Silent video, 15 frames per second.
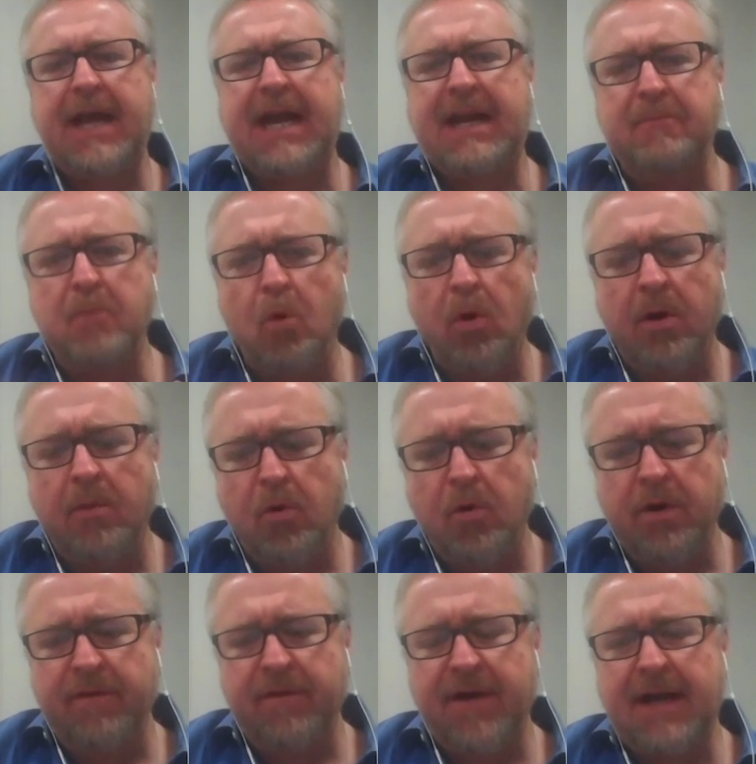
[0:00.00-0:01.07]
adding more and
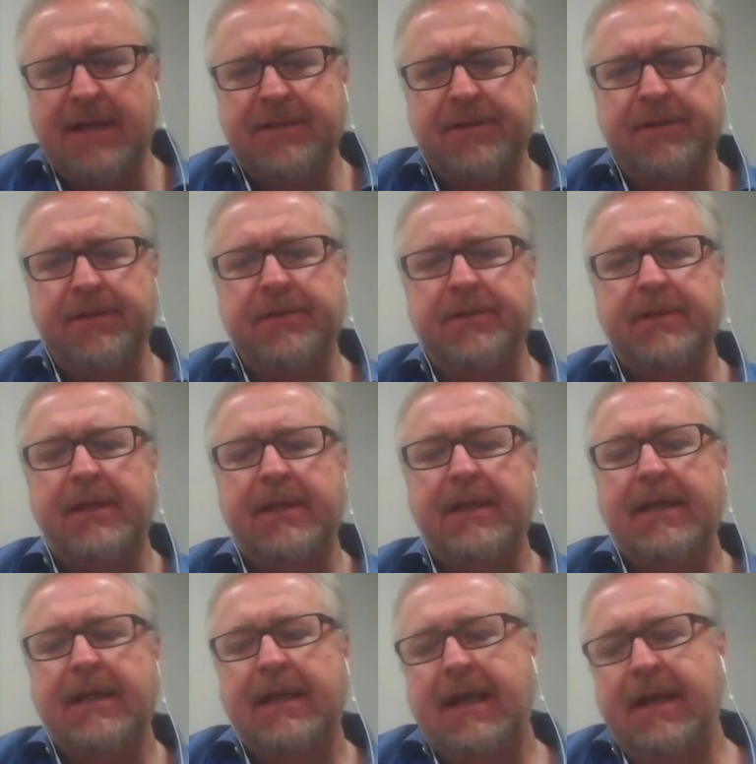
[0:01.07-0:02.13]
more devices,
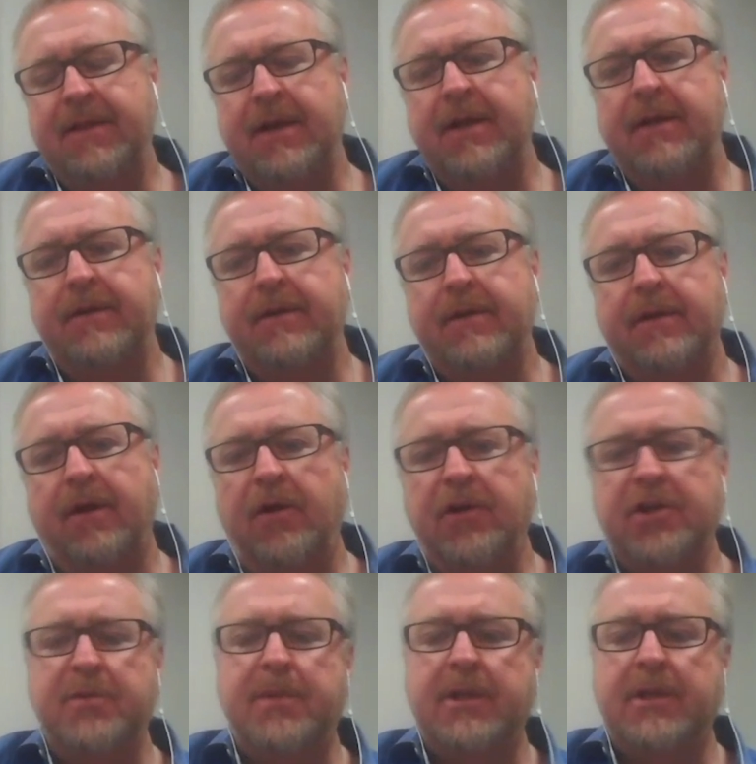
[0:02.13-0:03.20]
and then
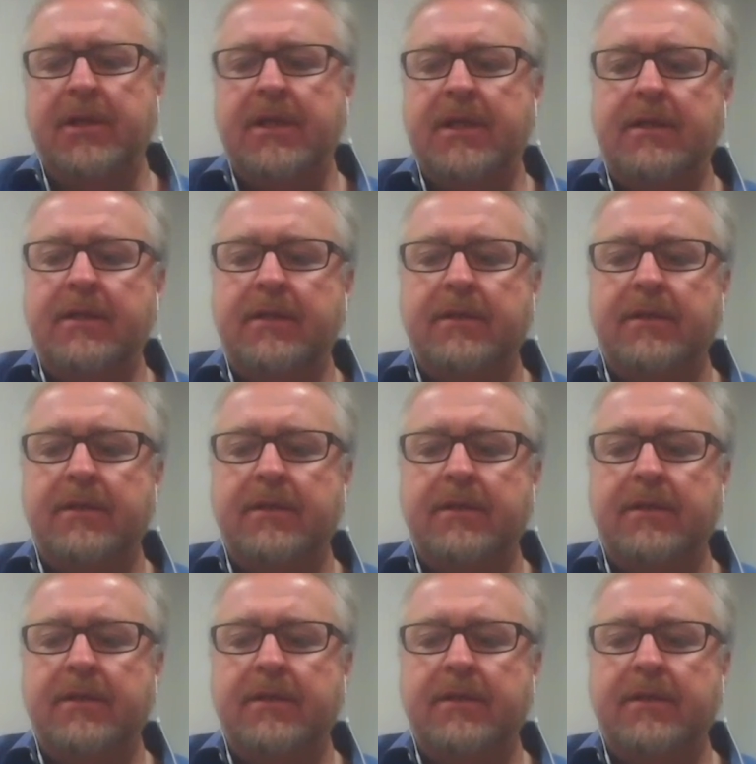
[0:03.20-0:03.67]
ultimately